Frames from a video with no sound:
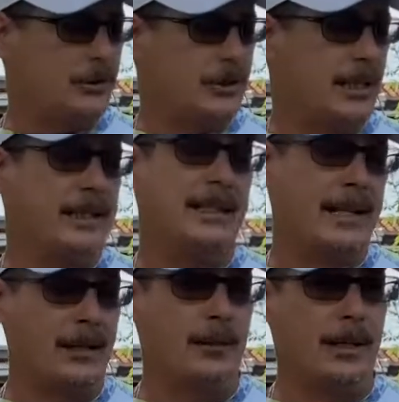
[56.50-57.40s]
chain that
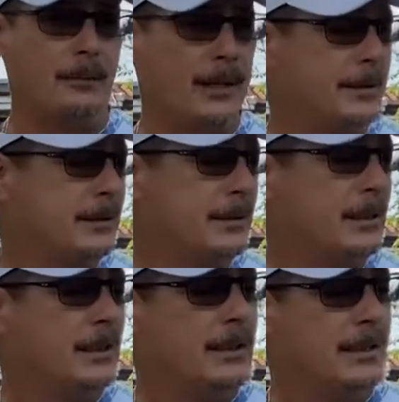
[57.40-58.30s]
I recommend
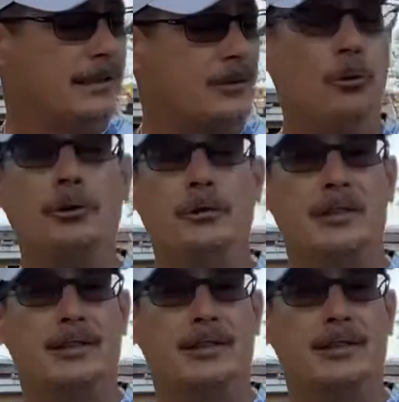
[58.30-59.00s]
is 1/4 inch